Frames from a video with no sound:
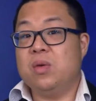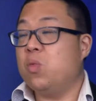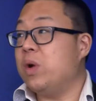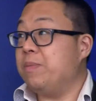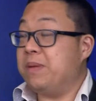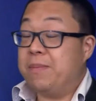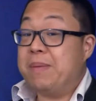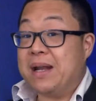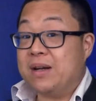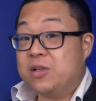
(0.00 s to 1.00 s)
Would it be
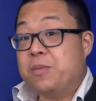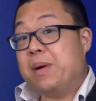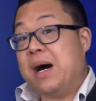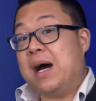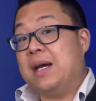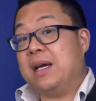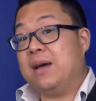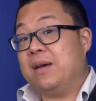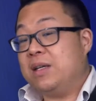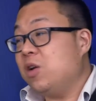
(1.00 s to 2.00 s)
better to buy,
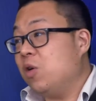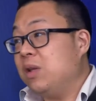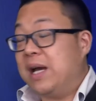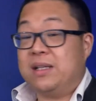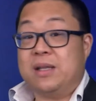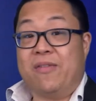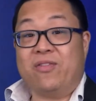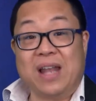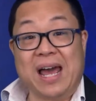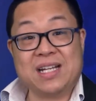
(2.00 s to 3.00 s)
uh, you know, like the
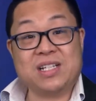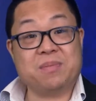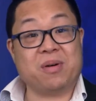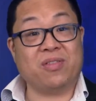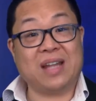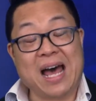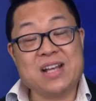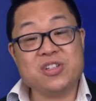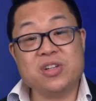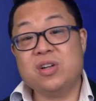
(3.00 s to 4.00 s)
flagship of
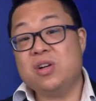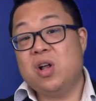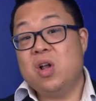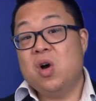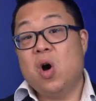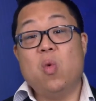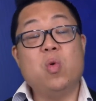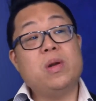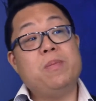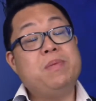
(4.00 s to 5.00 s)
last year, or
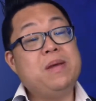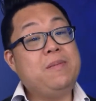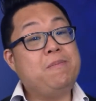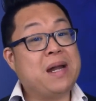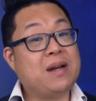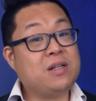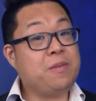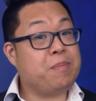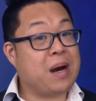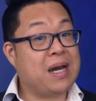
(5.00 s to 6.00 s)
would it be better to
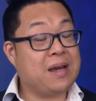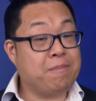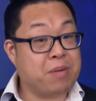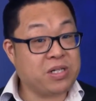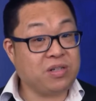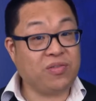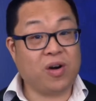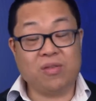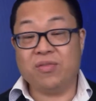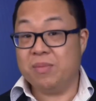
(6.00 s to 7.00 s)
buy a budget
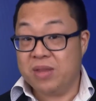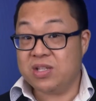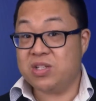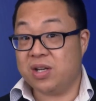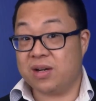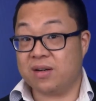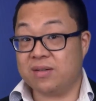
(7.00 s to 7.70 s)
phone from this year?